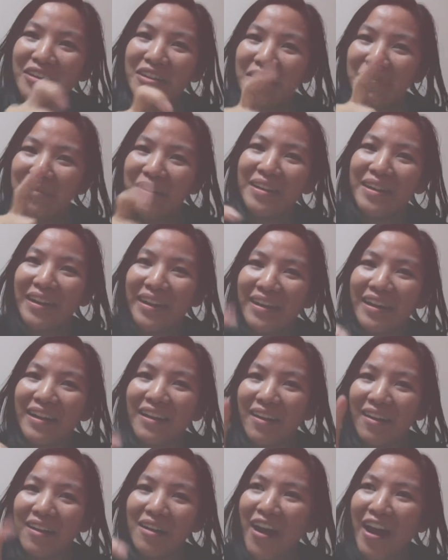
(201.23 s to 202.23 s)
gonna be like,
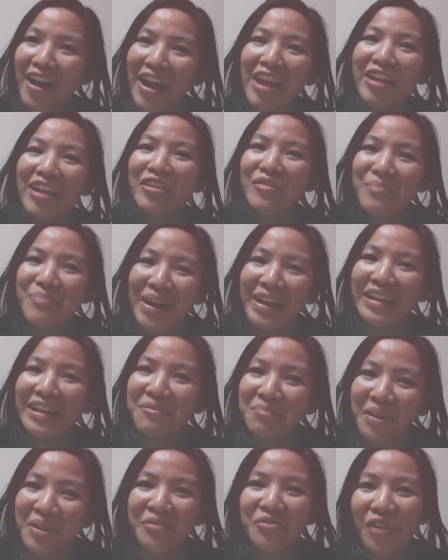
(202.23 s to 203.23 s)
why are you
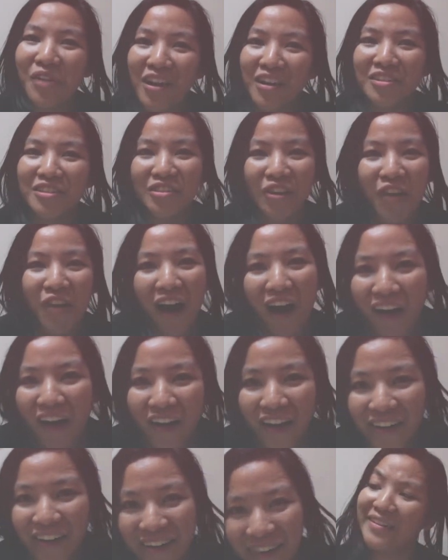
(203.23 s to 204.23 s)
making me work so
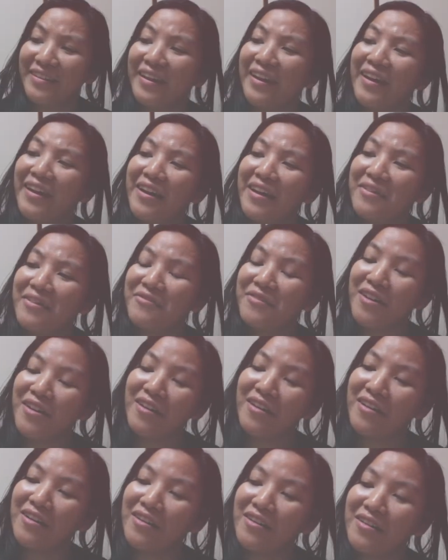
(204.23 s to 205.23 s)
hard? Yeah,
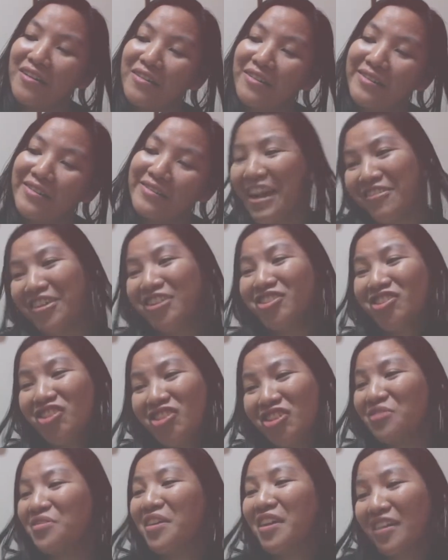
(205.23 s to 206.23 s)
well, I want you
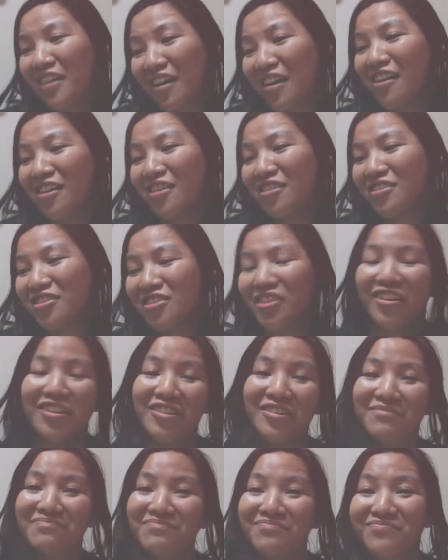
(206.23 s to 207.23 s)
to work hard,
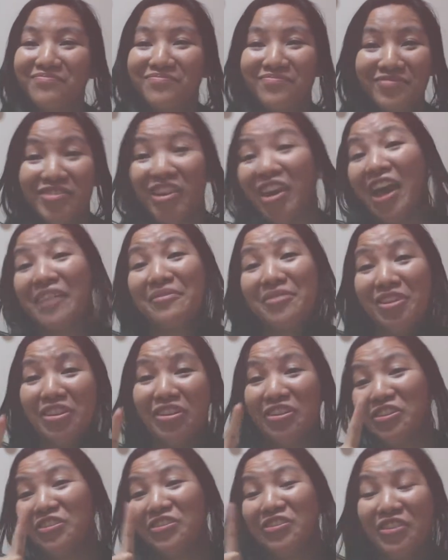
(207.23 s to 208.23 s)
so you have to
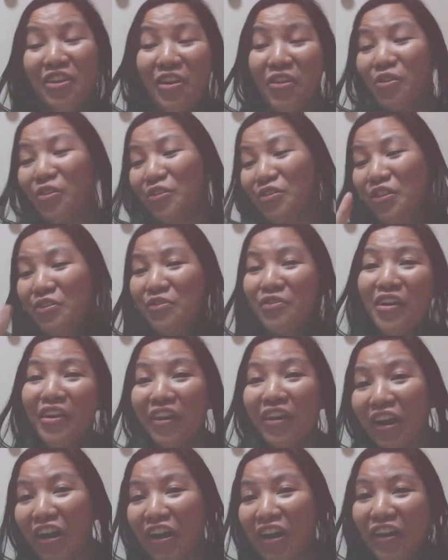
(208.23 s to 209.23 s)
do all the
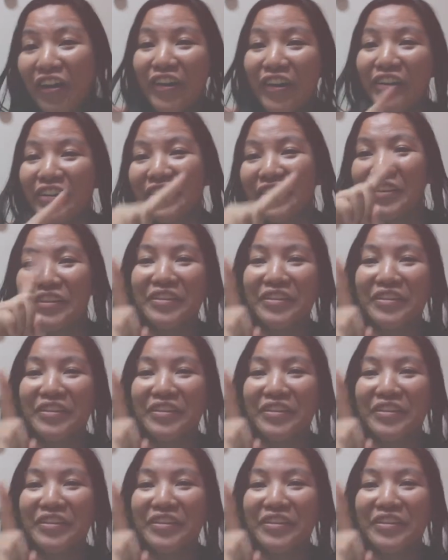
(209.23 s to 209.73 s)
work.